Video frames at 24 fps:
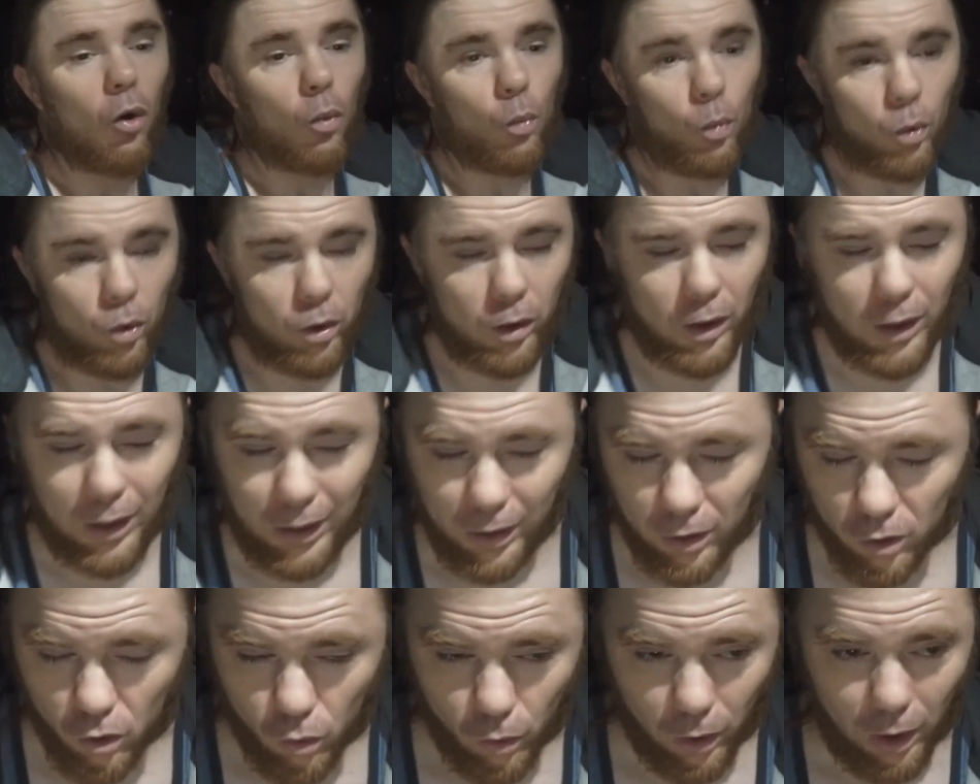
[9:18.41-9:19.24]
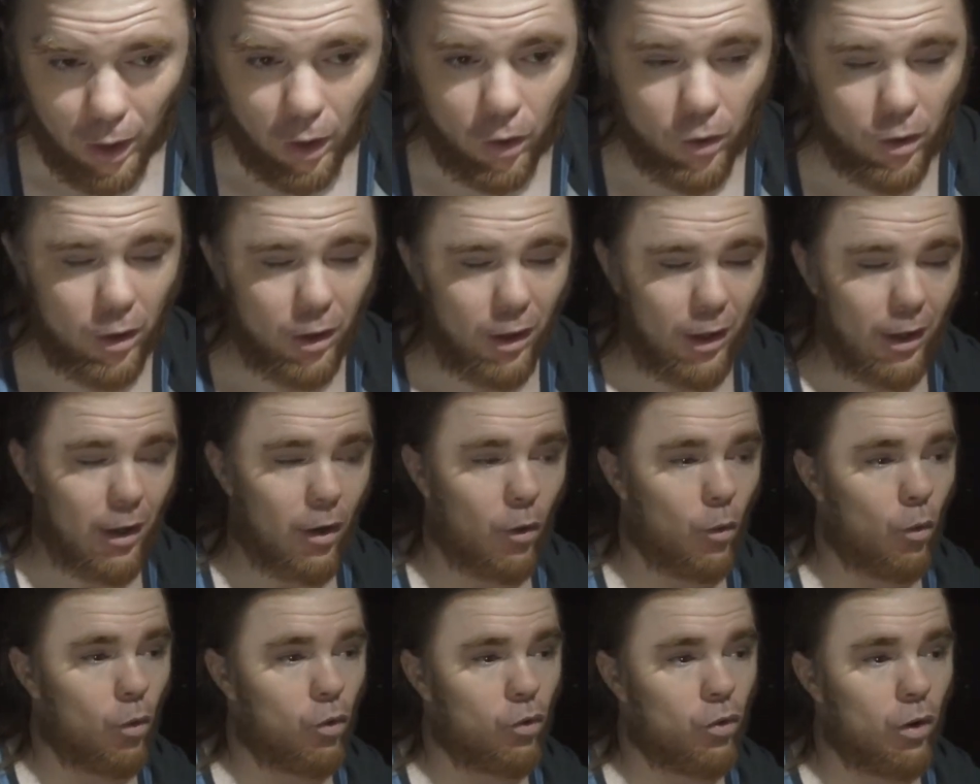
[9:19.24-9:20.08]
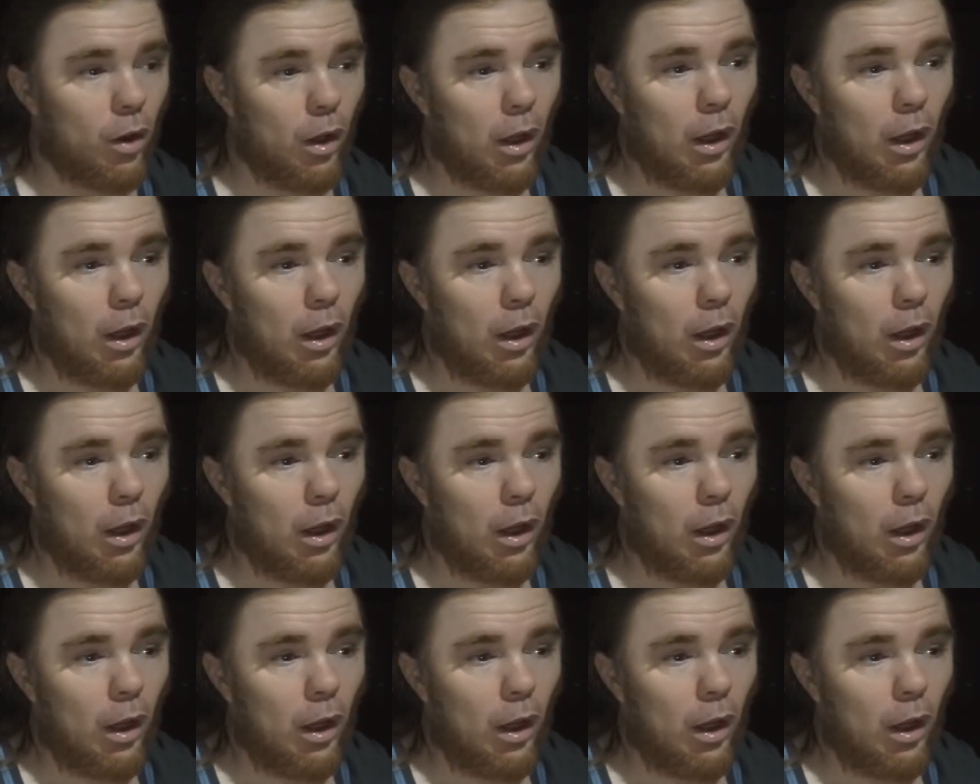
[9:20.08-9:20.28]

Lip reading: really had a crowd, and it was